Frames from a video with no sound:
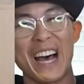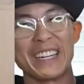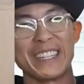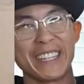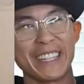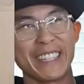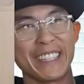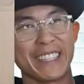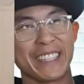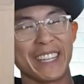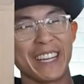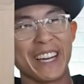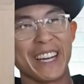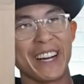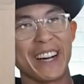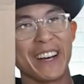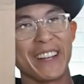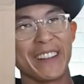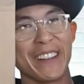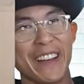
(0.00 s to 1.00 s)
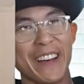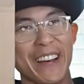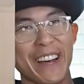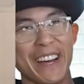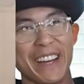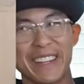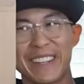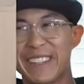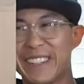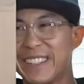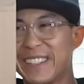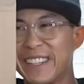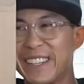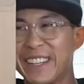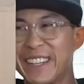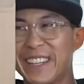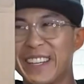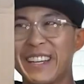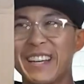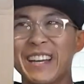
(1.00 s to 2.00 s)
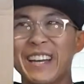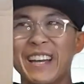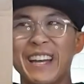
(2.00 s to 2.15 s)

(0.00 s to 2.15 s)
I did a thing online, you see,